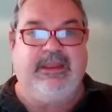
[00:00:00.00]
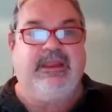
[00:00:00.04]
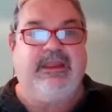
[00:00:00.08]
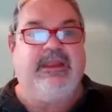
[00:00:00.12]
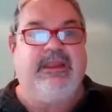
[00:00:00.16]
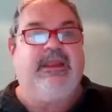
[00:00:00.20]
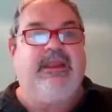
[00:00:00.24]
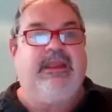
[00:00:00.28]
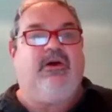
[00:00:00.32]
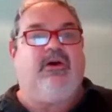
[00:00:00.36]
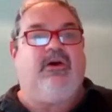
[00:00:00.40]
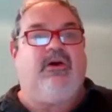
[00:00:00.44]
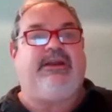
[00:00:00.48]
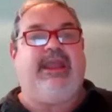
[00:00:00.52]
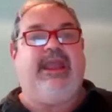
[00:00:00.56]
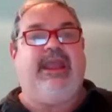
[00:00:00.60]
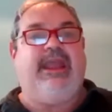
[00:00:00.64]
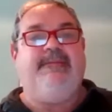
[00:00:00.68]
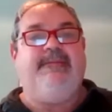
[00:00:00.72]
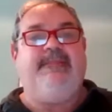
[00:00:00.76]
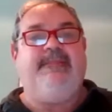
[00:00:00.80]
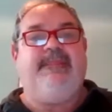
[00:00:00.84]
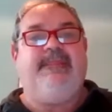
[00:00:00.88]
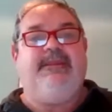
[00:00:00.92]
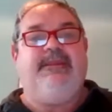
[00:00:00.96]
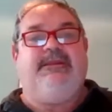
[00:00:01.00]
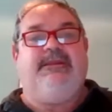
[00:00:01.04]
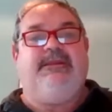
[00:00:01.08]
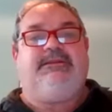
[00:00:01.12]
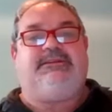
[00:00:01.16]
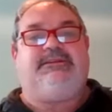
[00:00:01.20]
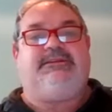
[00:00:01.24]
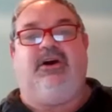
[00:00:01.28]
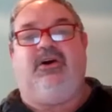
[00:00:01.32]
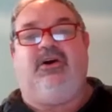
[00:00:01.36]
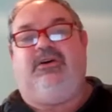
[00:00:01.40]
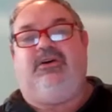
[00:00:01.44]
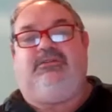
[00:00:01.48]
Okay,
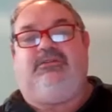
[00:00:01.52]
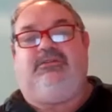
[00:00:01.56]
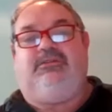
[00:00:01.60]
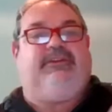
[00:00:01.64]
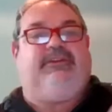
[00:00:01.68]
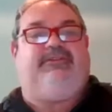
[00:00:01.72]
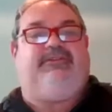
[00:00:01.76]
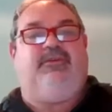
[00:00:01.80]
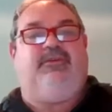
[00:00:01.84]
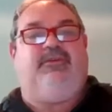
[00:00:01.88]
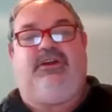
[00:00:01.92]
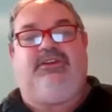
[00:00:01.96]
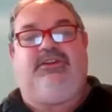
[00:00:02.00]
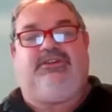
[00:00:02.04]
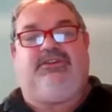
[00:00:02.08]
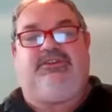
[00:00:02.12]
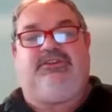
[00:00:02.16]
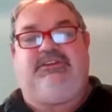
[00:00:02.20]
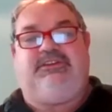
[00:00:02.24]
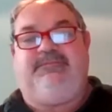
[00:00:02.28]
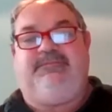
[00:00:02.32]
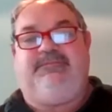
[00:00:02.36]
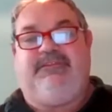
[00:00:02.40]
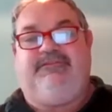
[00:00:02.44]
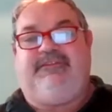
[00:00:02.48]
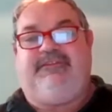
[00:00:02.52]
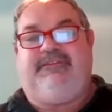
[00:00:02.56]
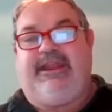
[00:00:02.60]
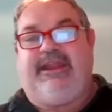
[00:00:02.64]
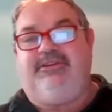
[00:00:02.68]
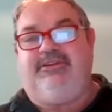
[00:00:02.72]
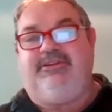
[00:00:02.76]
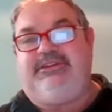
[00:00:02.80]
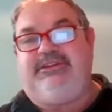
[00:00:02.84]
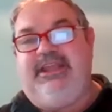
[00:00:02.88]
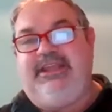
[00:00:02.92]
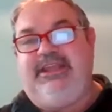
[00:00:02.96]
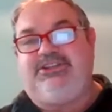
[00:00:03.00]
so if you want to simplify
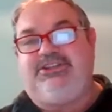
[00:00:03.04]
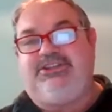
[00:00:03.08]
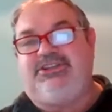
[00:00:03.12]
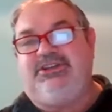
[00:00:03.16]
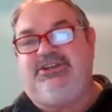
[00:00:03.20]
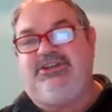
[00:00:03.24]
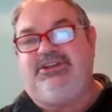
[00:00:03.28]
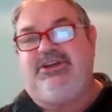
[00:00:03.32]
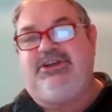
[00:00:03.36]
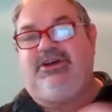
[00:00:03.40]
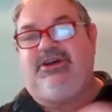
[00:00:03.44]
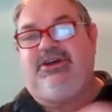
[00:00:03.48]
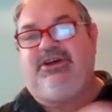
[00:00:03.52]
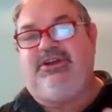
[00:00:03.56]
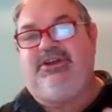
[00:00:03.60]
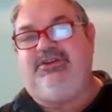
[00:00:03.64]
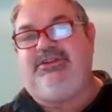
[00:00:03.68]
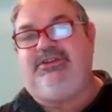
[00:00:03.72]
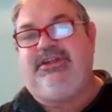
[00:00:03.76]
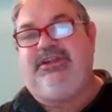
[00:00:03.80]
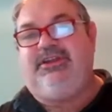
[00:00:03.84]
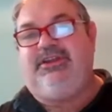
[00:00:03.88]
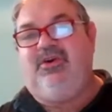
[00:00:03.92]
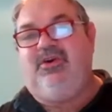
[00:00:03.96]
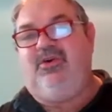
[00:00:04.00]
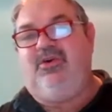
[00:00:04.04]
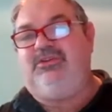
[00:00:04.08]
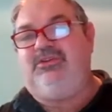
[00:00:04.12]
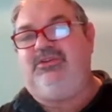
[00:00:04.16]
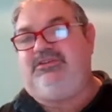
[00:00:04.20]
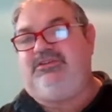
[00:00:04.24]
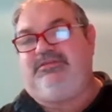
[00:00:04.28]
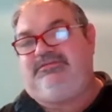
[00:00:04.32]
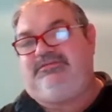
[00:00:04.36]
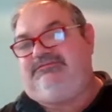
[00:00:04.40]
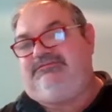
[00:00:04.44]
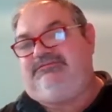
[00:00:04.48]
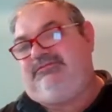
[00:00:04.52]
notation, you denote,
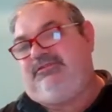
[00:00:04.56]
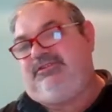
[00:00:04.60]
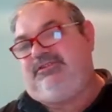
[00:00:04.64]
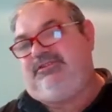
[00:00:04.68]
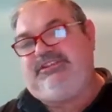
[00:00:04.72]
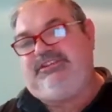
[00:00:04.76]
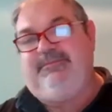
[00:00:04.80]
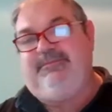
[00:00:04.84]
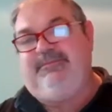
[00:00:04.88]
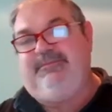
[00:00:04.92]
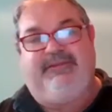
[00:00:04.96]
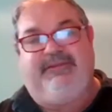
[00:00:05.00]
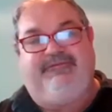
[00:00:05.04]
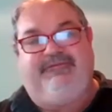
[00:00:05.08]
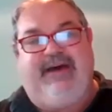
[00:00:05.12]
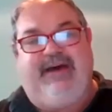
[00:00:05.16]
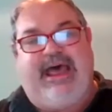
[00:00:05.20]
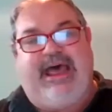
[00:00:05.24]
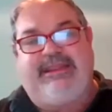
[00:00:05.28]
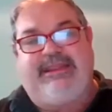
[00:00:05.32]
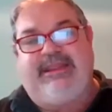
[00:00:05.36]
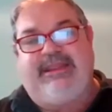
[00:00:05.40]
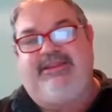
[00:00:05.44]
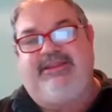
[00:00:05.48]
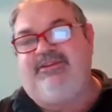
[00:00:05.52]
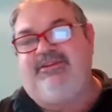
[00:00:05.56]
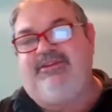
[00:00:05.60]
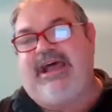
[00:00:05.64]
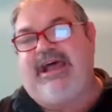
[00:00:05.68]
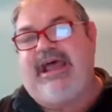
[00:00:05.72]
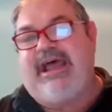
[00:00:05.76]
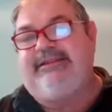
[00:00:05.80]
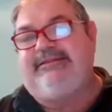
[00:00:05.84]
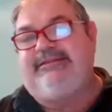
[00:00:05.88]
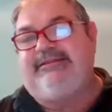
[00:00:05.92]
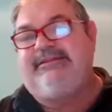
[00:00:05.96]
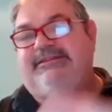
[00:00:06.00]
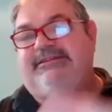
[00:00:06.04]
you simplify, and you
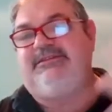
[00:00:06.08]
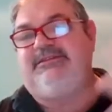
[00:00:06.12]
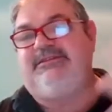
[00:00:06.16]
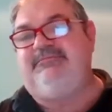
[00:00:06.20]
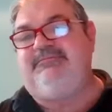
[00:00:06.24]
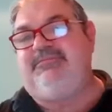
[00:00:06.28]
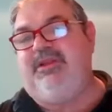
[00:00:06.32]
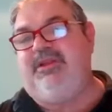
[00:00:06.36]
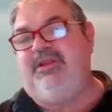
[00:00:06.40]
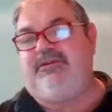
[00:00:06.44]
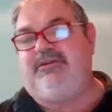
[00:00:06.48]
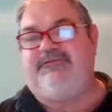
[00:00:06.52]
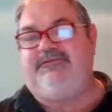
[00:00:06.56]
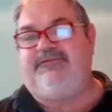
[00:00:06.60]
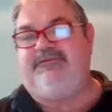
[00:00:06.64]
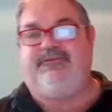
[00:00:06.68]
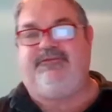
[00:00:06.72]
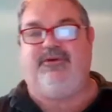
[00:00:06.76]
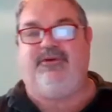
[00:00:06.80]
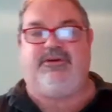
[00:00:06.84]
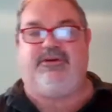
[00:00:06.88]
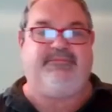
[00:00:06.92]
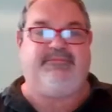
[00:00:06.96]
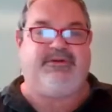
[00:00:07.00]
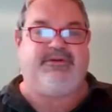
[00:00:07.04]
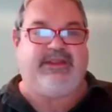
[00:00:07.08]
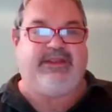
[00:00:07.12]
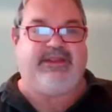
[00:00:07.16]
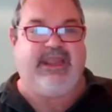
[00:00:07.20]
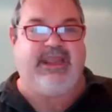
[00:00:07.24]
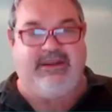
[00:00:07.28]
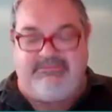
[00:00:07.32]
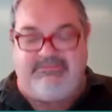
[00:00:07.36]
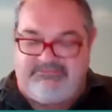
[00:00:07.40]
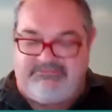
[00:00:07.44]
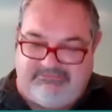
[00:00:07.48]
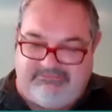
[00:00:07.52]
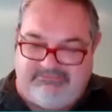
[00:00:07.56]
write this in block form.
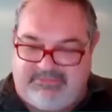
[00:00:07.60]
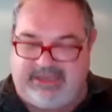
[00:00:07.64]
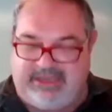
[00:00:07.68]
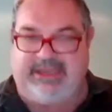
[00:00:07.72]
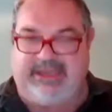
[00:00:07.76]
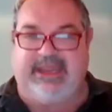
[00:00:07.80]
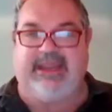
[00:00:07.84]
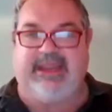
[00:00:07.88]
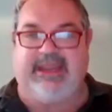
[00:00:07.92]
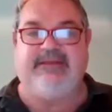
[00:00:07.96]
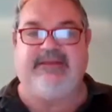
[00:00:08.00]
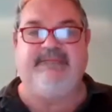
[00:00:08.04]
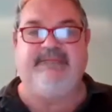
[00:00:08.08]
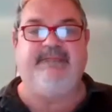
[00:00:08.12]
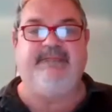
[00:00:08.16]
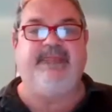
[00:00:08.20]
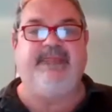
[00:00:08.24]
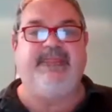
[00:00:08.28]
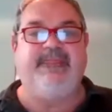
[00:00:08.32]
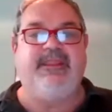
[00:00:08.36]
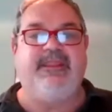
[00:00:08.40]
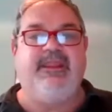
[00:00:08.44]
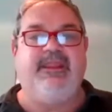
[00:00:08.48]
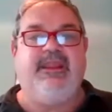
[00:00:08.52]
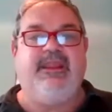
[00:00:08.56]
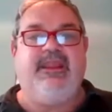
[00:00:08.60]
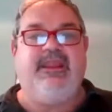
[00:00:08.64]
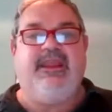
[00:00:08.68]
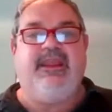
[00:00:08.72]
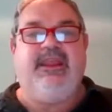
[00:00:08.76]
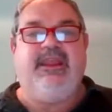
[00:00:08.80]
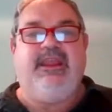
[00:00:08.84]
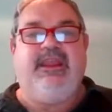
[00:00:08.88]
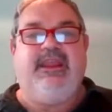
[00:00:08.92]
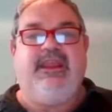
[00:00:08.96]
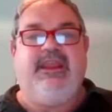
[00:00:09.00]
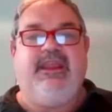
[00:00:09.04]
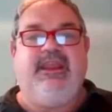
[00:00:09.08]
Okay, again.
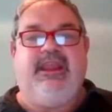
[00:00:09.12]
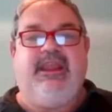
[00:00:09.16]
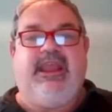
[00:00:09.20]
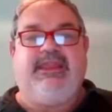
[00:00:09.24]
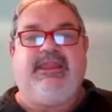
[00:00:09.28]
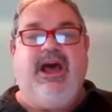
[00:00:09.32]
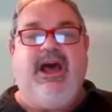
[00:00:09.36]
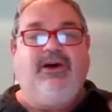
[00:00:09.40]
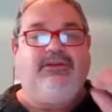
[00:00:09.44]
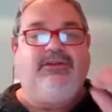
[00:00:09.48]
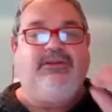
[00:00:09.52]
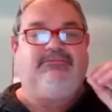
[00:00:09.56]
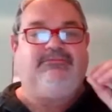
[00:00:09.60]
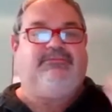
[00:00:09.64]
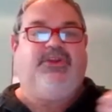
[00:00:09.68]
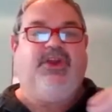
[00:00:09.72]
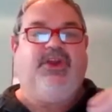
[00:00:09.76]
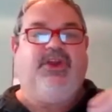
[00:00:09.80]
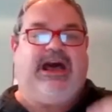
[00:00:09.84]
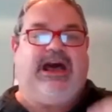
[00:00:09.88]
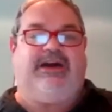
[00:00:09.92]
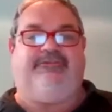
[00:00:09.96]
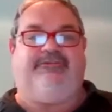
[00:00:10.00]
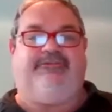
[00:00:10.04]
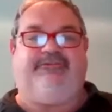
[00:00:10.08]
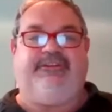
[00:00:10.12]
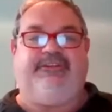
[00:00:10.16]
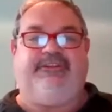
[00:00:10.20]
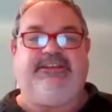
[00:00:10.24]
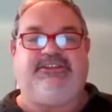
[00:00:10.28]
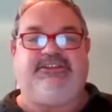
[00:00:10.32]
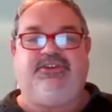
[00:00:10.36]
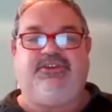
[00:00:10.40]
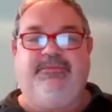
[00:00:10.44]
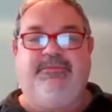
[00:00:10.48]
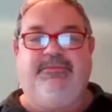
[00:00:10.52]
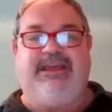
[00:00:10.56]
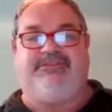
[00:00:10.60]
And now you have these
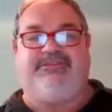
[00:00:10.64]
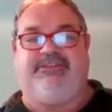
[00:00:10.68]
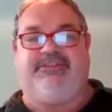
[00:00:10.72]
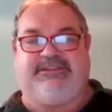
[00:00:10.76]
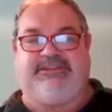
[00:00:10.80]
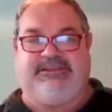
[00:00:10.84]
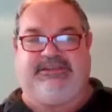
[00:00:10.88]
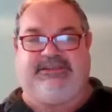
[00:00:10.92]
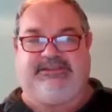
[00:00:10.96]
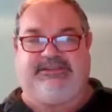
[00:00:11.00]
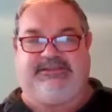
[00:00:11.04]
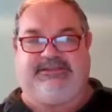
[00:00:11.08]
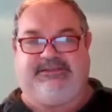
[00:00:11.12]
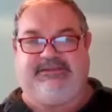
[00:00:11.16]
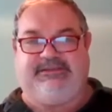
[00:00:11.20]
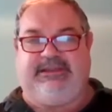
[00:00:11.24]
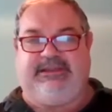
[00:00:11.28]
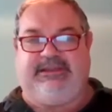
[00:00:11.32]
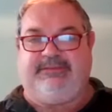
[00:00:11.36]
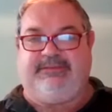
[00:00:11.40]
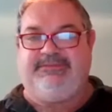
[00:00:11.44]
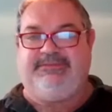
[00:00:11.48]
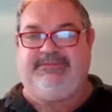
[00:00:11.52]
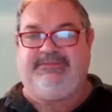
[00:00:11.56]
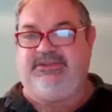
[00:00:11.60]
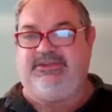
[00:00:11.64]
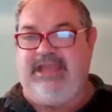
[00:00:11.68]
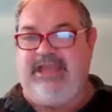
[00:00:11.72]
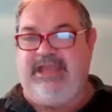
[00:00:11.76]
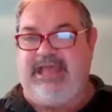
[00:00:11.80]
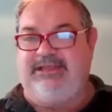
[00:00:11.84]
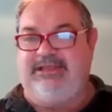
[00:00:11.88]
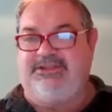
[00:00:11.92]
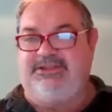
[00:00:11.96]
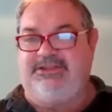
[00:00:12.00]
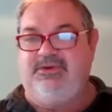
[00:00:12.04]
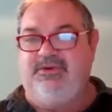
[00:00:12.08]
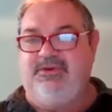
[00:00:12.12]
2 matrices, lambda
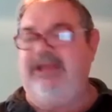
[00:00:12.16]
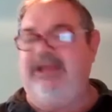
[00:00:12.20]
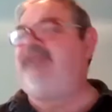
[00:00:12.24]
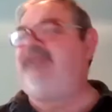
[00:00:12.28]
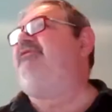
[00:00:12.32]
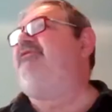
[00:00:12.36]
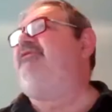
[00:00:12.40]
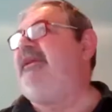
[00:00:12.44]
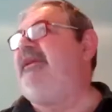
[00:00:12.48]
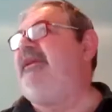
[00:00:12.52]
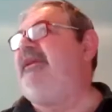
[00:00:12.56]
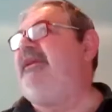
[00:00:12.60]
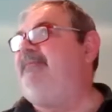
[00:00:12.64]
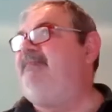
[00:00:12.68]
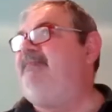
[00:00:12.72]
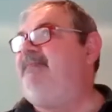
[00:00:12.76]
L2, L3.